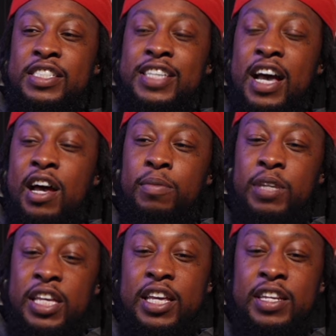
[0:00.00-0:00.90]
time to
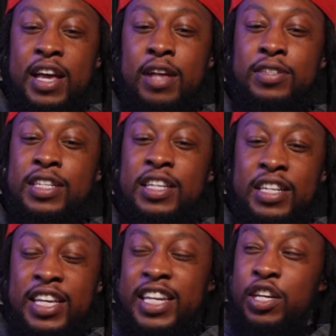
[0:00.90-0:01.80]
get down to the
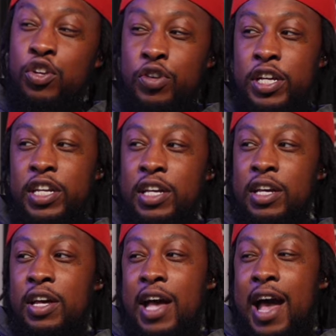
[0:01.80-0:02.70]
nitty gritty,
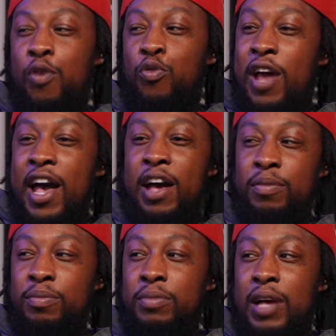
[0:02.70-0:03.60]
yeah. I
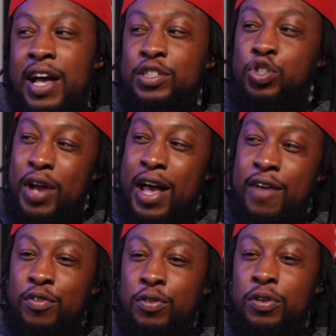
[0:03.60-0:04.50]
rap, yeah. I
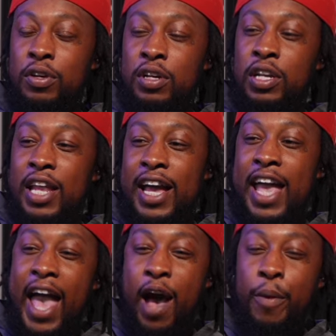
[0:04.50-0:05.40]
travel. Yeah. Like,
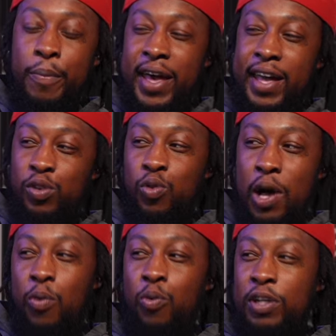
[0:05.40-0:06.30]
how bad do I
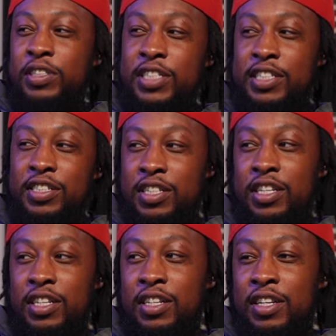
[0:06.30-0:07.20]
want this
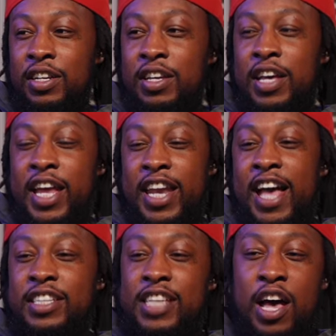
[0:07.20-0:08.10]
shit? And
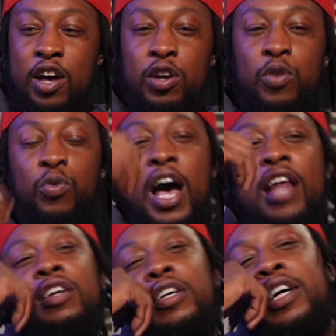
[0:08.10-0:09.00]
that's how I
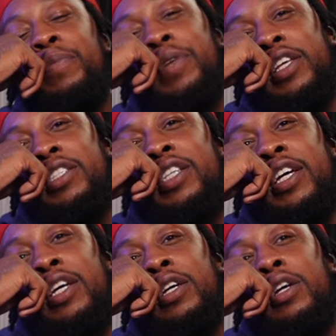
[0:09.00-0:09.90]
look up and they
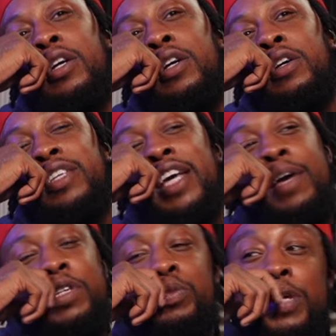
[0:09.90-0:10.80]
say,
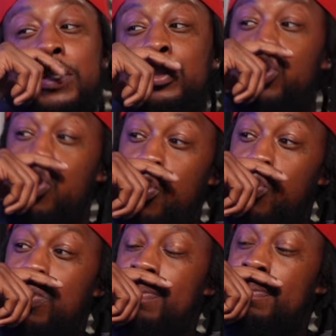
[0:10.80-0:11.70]
damn, it's been
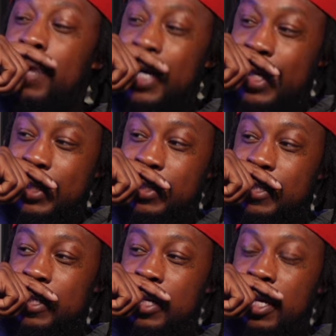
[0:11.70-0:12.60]
two
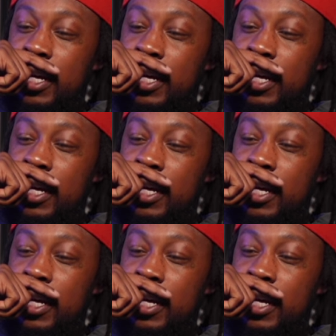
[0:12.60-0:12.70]
months. Mm.